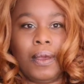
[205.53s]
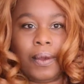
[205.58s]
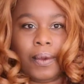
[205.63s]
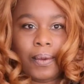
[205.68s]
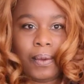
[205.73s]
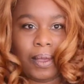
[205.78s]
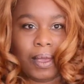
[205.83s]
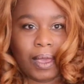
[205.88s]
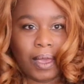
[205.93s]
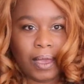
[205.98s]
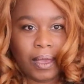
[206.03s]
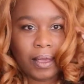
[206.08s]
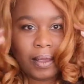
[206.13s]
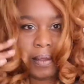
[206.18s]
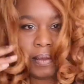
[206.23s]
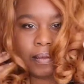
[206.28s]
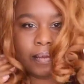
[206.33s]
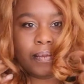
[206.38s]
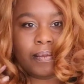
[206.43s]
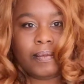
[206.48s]
Okay.
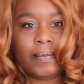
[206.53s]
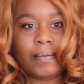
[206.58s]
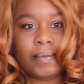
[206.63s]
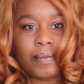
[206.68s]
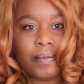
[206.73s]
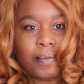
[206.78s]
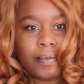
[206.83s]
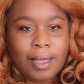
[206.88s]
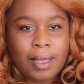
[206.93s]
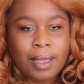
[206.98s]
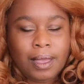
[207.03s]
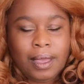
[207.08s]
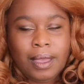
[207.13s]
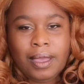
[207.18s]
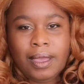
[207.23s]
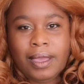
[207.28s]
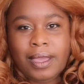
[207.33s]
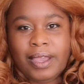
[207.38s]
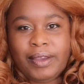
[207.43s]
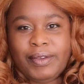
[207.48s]

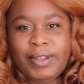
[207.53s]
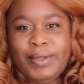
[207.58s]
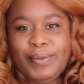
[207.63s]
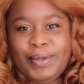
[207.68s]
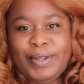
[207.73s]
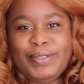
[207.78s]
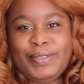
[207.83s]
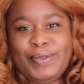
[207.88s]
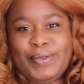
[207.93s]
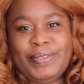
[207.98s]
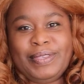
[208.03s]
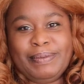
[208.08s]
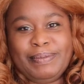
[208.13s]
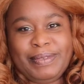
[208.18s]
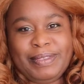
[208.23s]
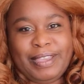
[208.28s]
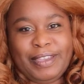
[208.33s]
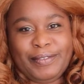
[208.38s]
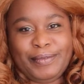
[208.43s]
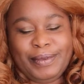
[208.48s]
I really want to do
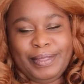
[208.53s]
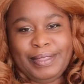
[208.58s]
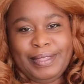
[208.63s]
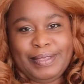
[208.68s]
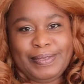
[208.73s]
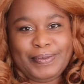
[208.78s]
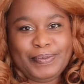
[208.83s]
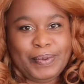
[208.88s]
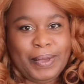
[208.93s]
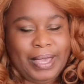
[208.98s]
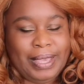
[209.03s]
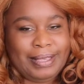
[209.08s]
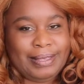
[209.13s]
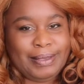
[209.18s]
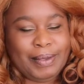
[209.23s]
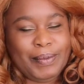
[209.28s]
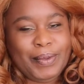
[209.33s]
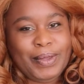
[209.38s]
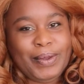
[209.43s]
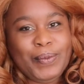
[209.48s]
some stuff with this wig,
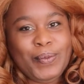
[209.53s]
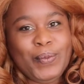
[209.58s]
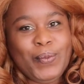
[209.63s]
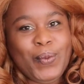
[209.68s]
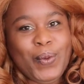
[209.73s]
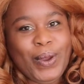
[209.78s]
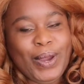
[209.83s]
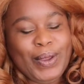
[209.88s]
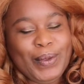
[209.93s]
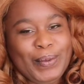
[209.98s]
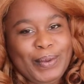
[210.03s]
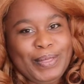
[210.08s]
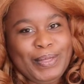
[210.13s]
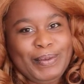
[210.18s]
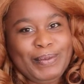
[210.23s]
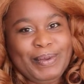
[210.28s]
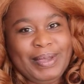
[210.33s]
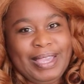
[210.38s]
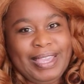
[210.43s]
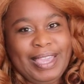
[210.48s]
so I'm going to work with
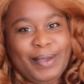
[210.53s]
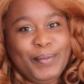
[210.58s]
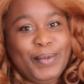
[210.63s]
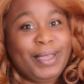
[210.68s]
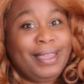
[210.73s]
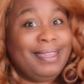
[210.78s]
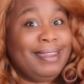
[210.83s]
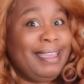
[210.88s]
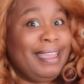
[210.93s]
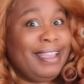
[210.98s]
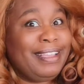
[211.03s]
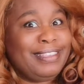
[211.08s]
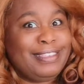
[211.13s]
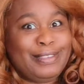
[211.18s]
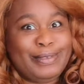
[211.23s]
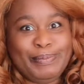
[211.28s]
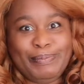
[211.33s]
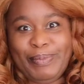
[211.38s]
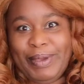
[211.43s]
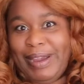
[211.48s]
the wig and we're going to
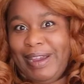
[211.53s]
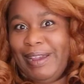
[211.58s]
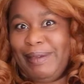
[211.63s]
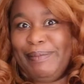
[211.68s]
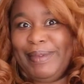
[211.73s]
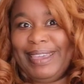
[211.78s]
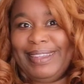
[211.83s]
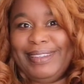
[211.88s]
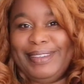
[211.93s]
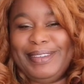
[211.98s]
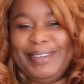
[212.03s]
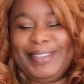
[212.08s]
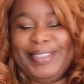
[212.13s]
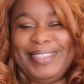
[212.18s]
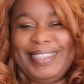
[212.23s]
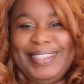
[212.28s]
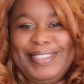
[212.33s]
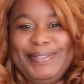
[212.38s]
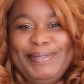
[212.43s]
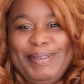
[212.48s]
experiment
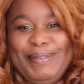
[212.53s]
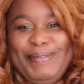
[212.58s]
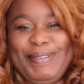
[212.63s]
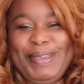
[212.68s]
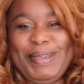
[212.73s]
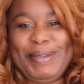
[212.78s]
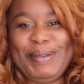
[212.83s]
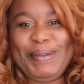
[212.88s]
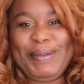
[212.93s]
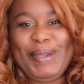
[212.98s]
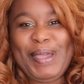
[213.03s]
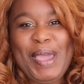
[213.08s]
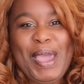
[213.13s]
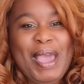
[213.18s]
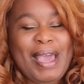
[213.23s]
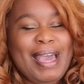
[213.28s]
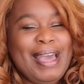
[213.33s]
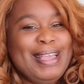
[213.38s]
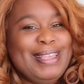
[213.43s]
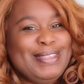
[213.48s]
on this review
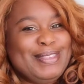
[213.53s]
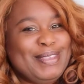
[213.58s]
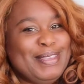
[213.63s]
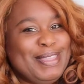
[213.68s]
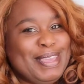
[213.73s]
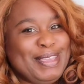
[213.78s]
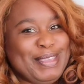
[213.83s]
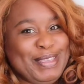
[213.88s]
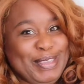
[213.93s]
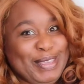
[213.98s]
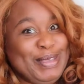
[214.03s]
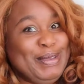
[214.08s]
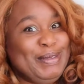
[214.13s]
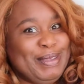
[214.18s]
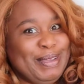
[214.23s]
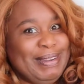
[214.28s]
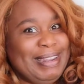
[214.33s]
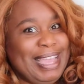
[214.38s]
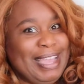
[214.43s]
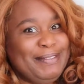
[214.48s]
so that
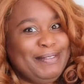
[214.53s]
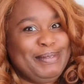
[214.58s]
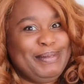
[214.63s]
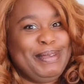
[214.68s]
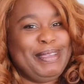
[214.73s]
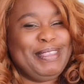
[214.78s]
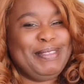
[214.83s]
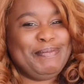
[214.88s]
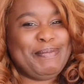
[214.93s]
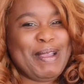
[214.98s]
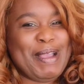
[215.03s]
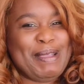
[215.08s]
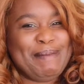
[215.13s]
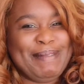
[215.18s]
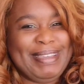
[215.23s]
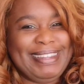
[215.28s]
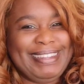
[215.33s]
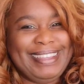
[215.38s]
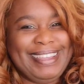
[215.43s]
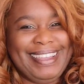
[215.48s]
you don't have to
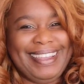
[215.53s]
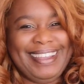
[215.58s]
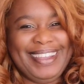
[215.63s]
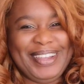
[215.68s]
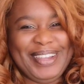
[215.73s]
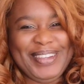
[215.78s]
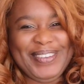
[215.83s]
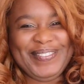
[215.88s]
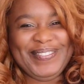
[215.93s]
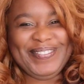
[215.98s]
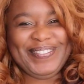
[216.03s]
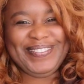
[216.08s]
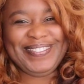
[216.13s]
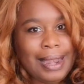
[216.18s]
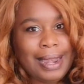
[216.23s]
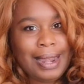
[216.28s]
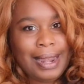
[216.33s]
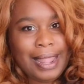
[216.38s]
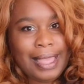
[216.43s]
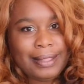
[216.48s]
experiment at home.
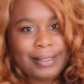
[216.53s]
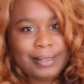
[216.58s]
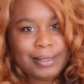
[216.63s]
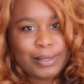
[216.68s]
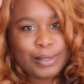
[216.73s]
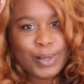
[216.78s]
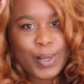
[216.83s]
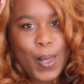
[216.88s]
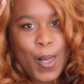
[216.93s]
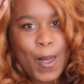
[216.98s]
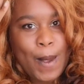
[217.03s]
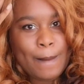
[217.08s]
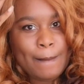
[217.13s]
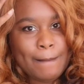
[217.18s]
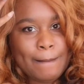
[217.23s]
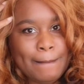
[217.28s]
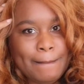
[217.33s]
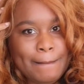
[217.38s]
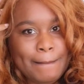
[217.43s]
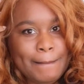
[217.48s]
Let's
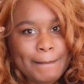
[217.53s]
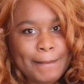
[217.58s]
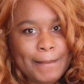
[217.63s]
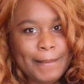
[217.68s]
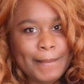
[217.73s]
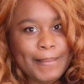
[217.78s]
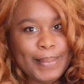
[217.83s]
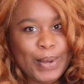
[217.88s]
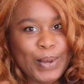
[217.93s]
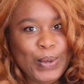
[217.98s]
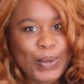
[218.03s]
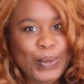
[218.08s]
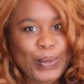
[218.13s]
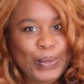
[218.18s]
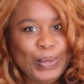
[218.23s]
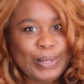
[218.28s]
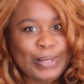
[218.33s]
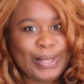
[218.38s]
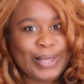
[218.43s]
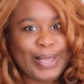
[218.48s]

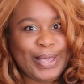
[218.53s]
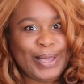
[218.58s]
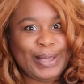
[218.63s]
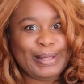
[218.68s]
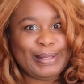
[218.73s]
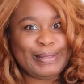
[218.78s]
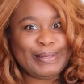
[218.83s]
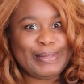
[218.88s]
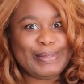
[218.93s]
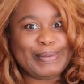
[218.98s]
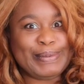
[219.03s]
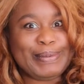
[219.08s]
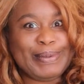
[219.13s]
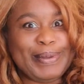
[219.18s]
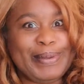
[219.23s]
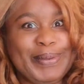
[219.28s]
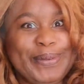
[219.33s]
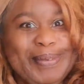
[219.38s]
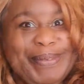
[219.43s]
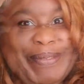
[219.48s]
pull the curls
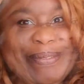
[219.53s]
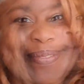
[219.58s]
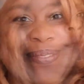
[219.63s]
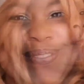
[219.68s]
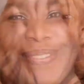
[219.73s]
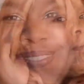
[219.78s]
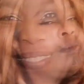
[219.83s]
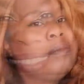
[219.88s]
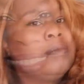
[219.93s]
through.